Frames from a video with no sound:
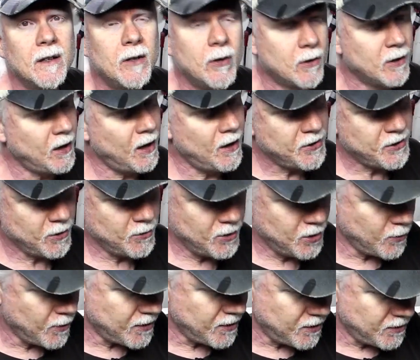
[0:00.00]
You could also
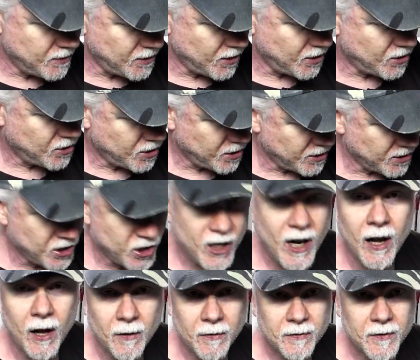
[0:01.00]
do it to the
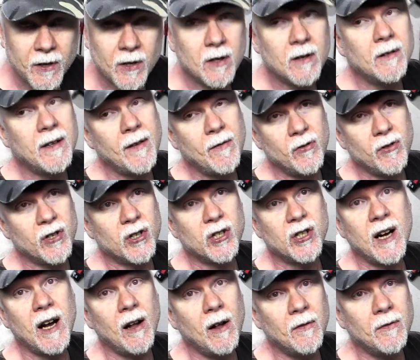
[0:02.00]
shelf. You could level the
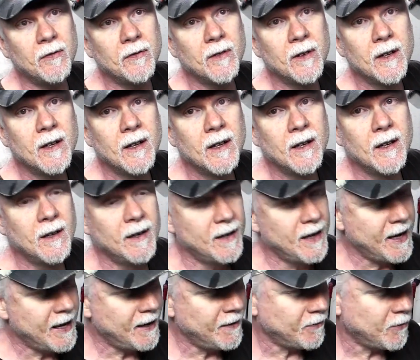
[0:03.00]
shelf.
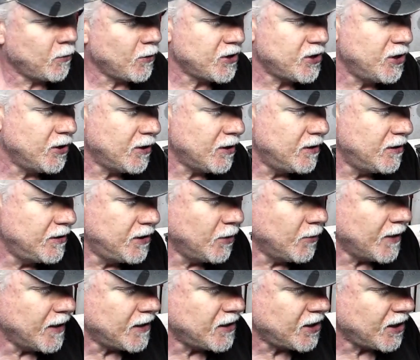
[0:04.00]
And of course, you could
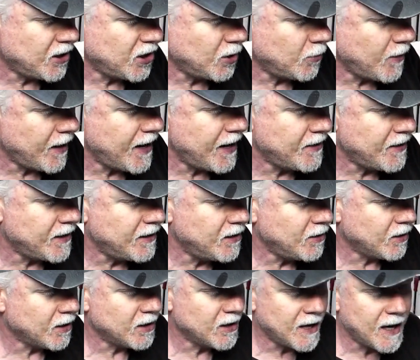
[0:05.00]
do it in such a way that
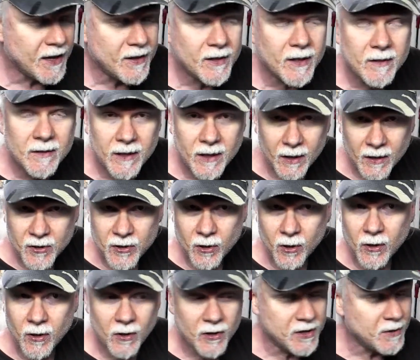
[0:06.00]
you could cut little
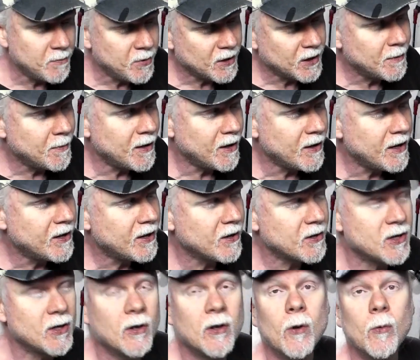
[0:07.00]
circles and put them underneath here
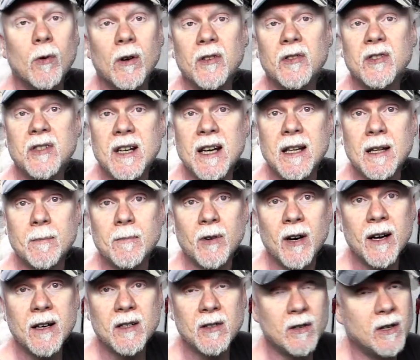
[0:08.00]
so no one will see them,
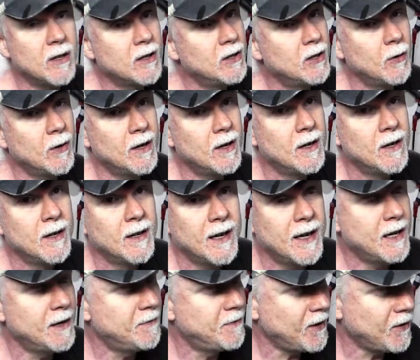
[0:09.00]
right? So you can do it
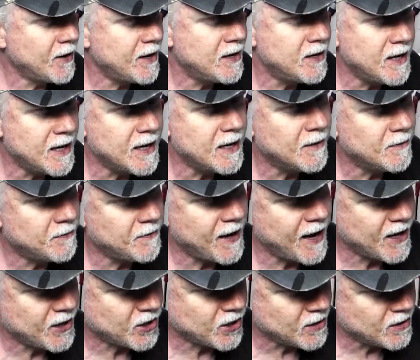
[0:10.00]
in a very neat
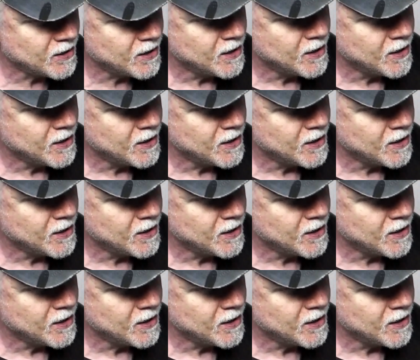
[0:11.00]
fashion.